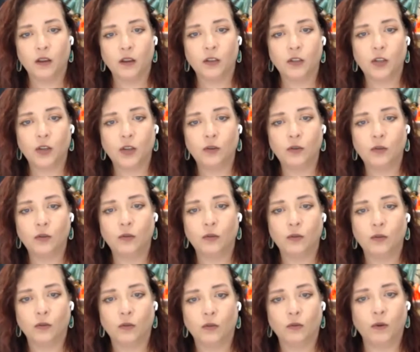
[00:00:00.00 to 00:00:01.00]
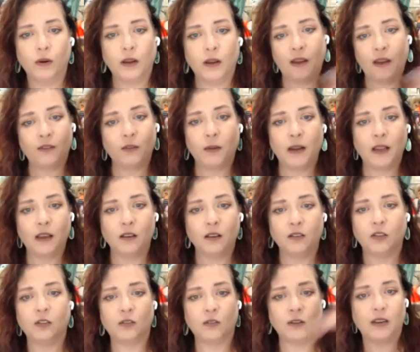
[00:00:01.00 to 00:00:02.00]
to when everybody
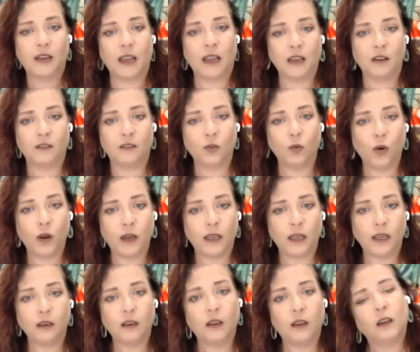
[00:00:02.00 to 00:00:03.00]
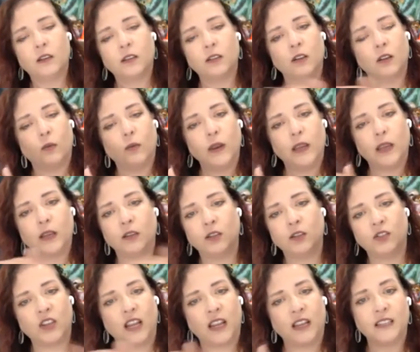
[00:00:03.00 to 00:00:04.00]
else is doing negative 20 so that we can
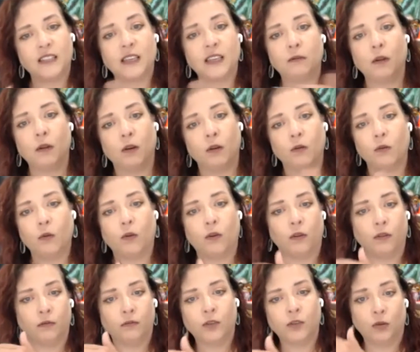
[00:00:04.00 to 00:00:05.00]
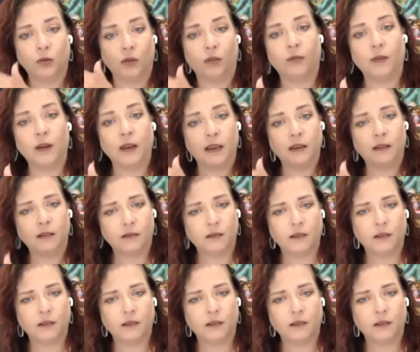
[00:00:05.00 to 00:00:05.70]
stay at zero or two or three.